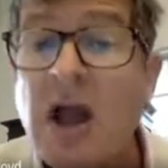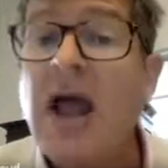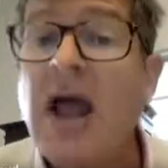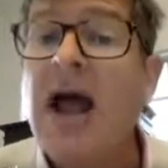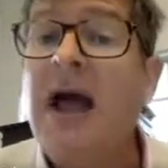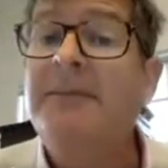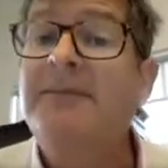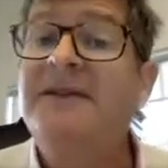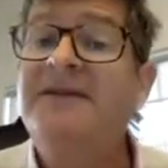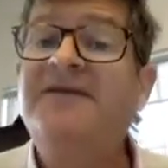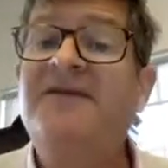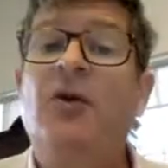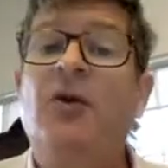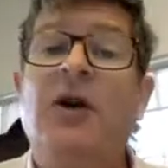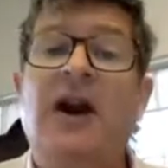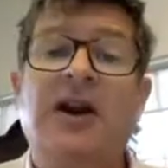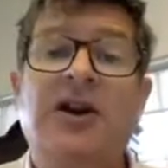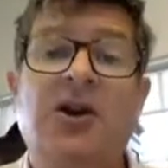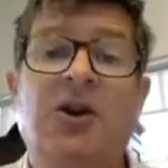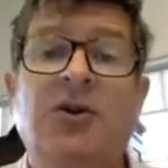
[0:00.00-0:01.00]
And before
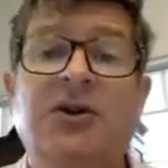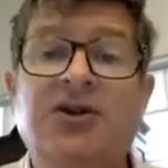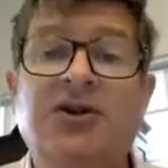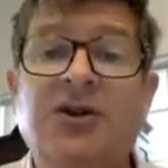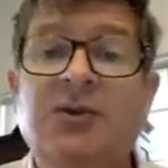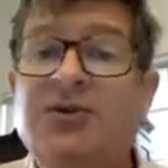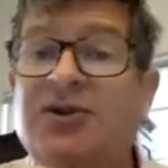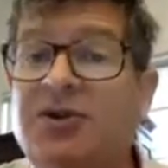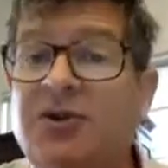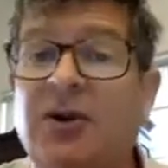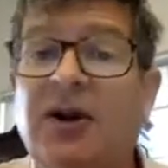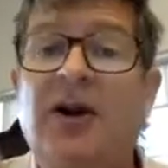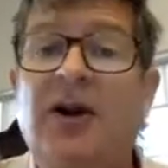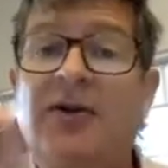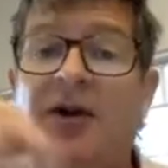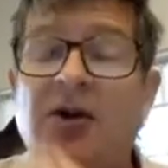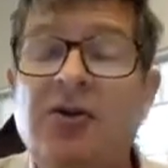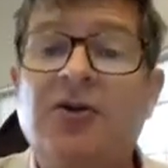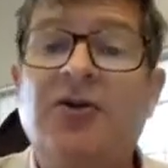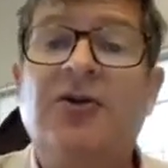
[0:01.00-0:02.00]
I knew it, she was doing her
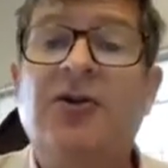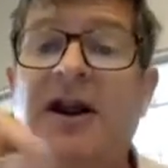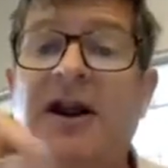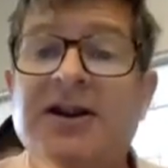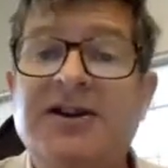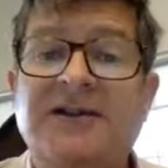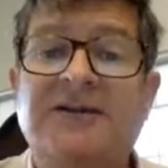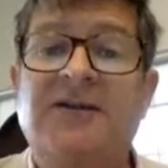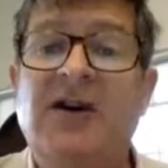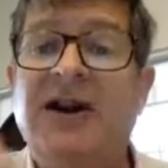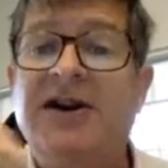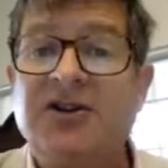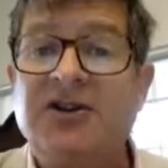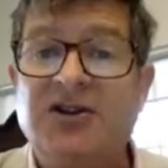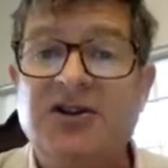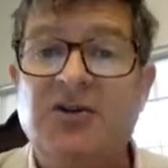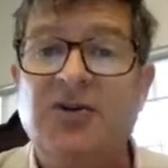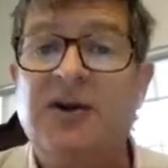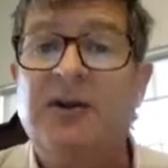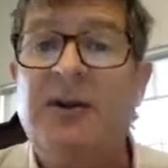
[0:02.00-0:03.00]
own creative writing
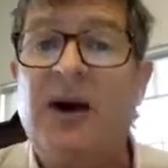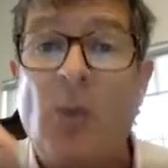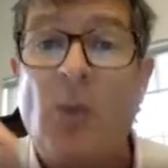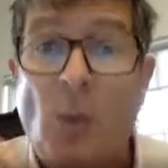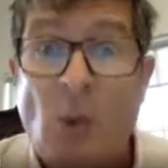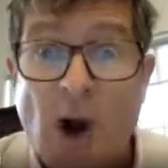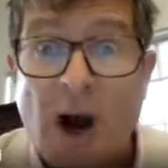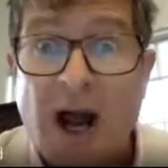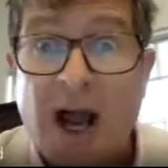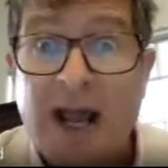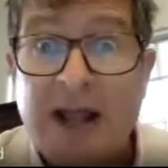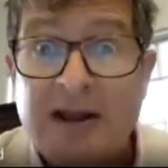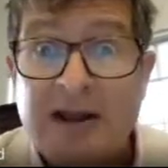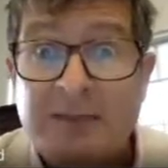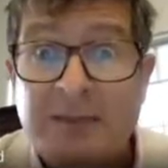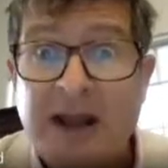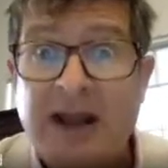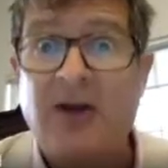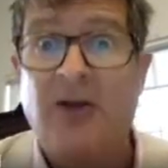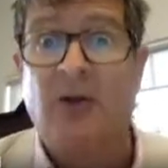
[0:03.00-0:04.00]
story about why the
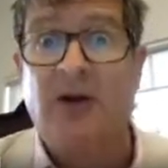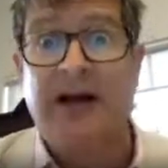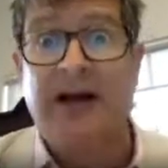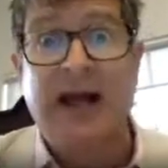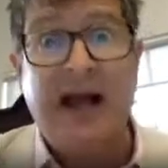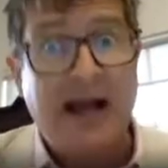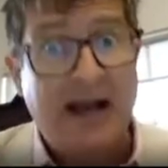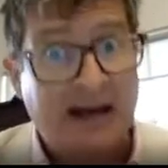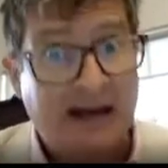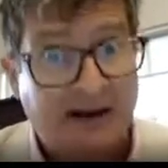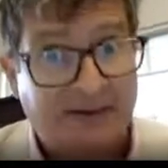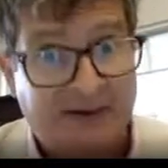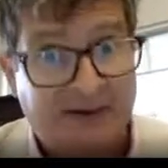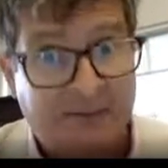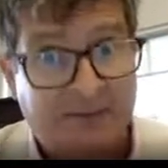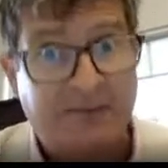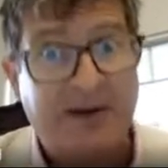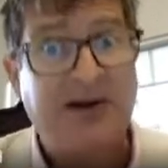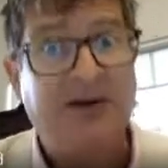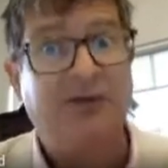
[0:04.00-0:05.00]
penguin left the
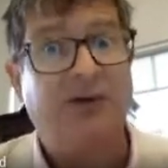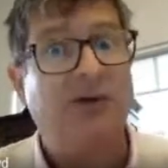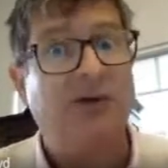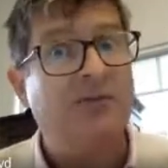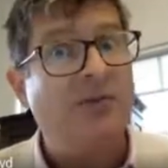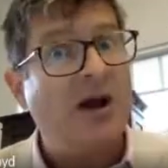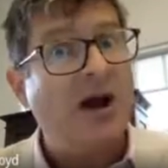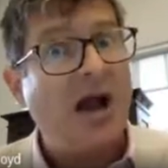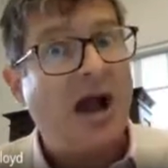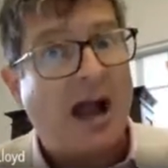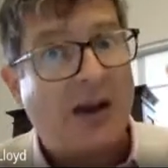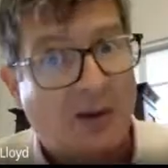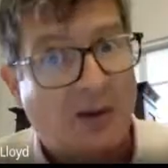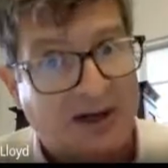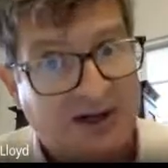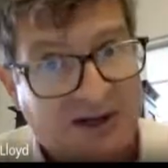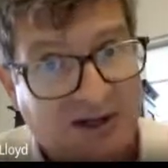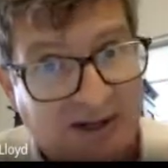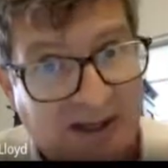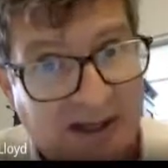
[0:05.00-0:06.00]
big group and
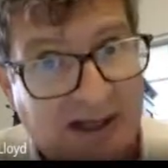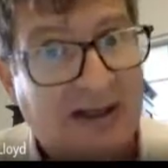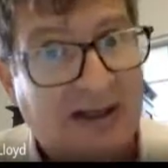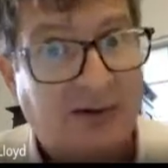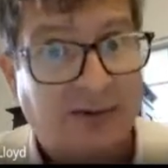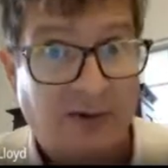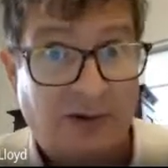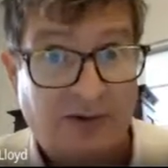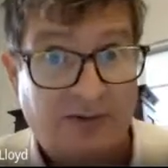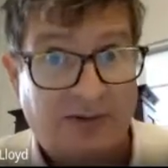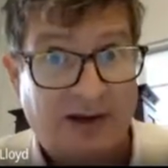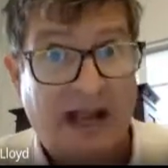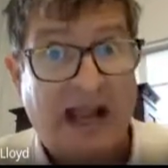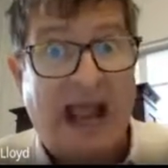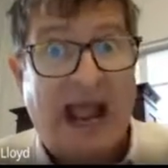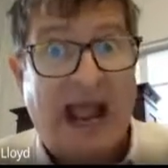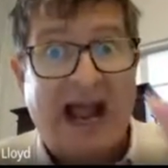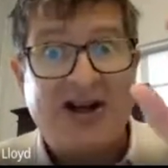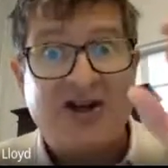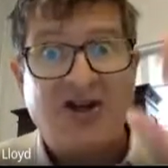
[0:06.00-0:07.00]
went to the little group.
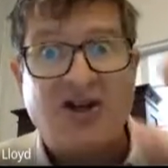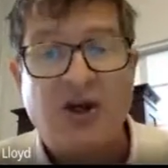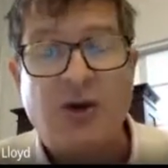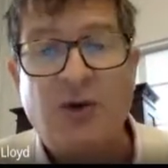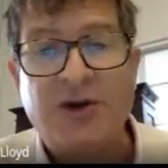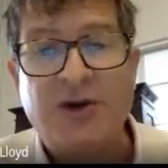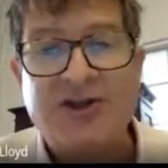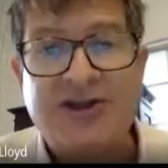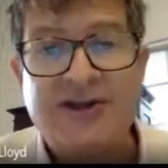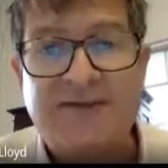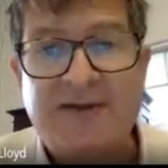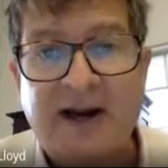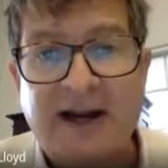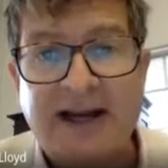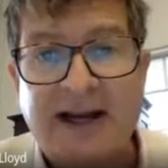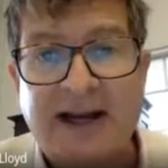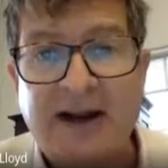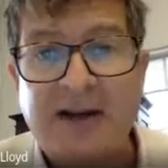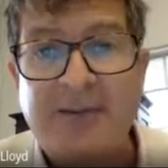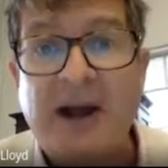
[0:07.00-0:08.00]
And she wants to find
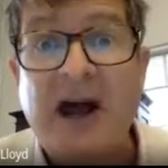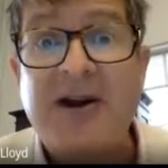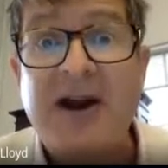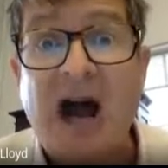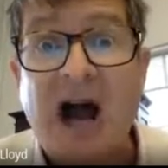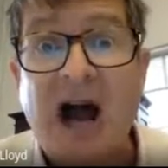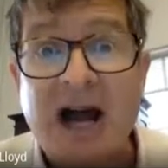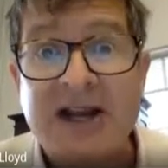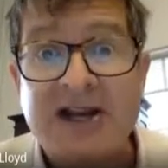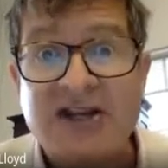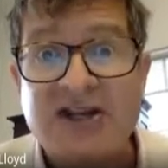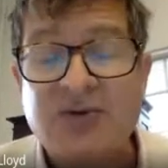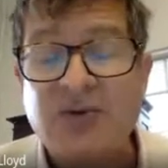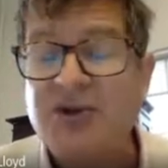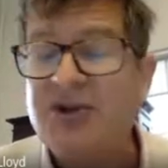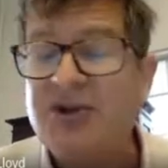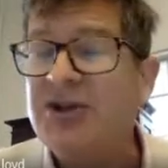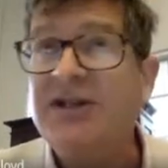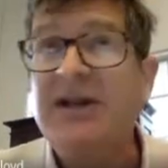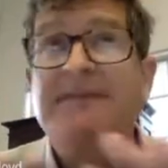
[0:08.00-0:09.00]
out about ice,
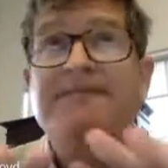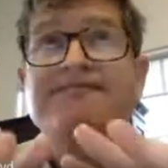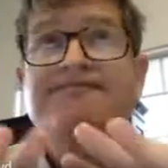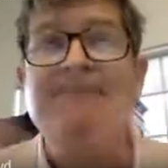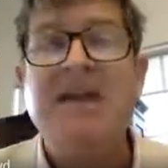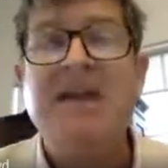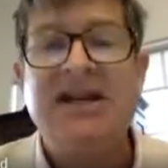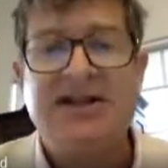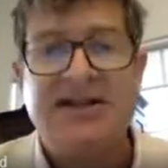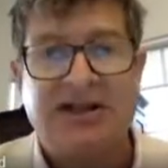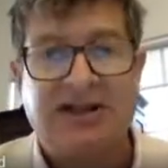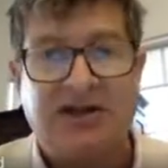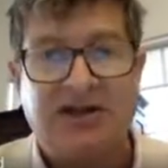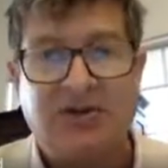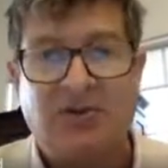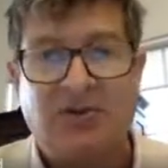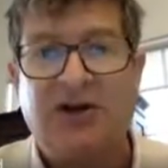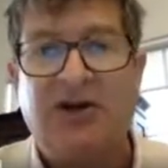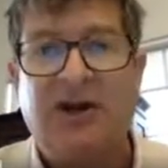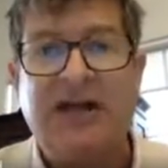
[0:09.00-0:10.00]
which is amazing because
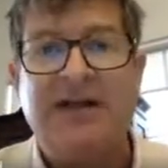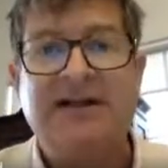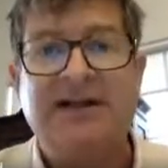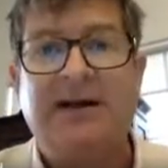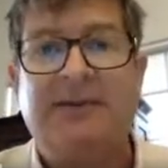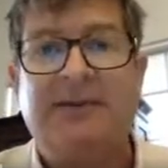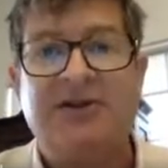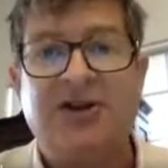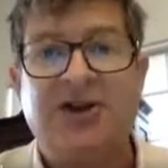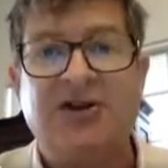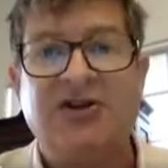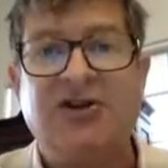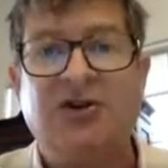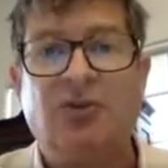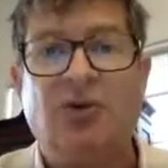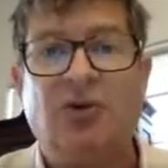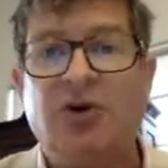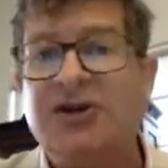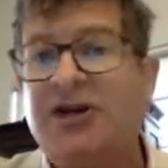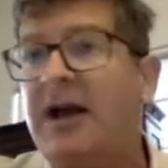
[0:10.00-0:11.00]
when you heat it up, it turns to
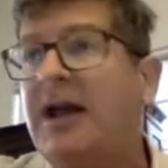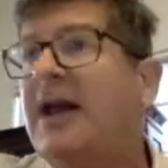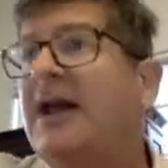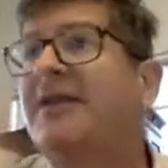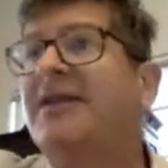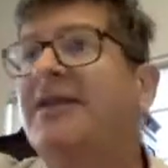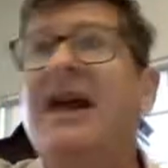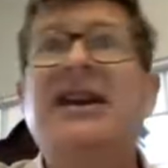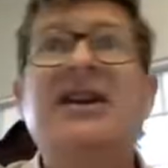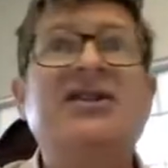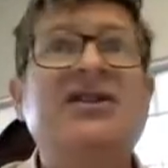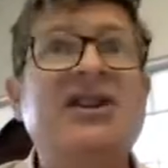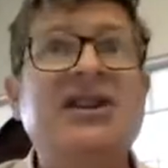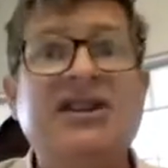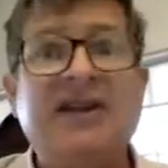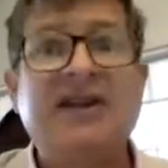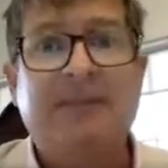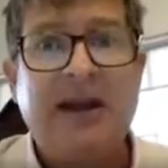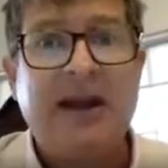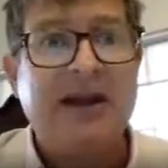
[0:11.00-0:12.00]
water, then it
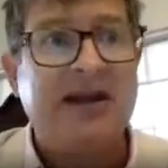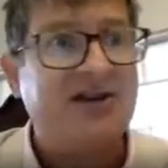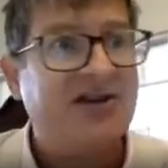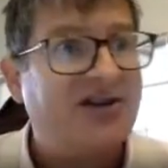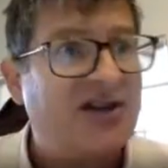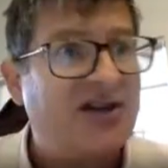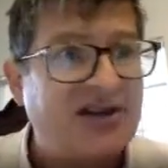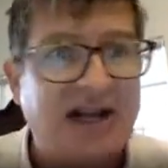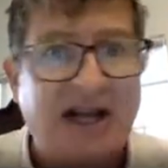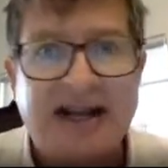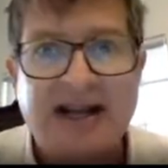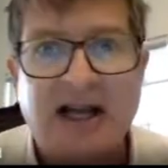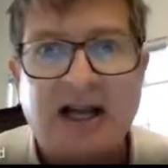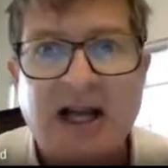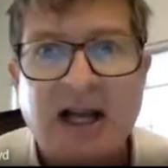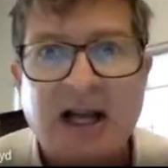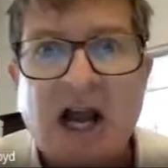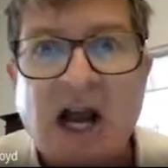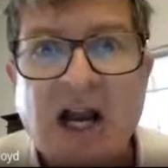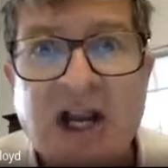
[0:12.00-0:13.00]
disappears. It's like a
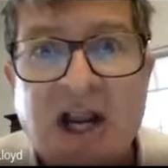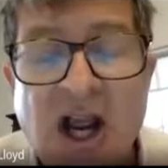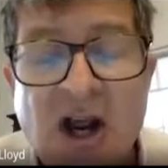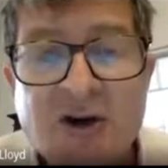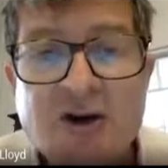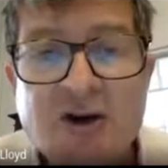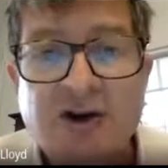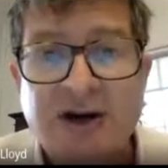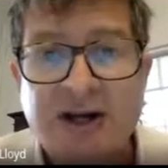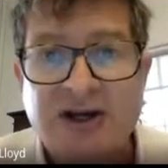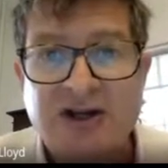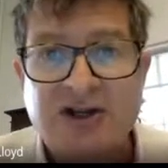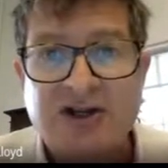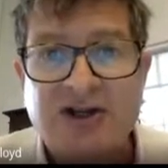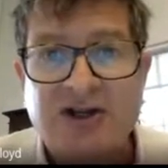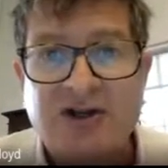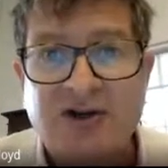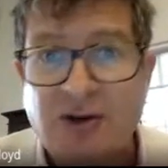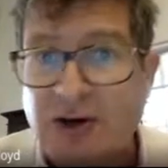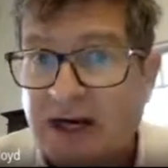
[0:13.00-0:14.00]
conjuring
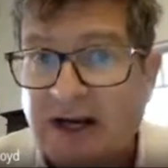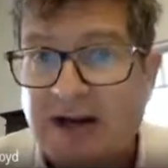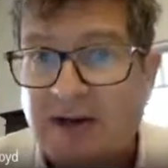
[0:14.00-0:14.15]
trick.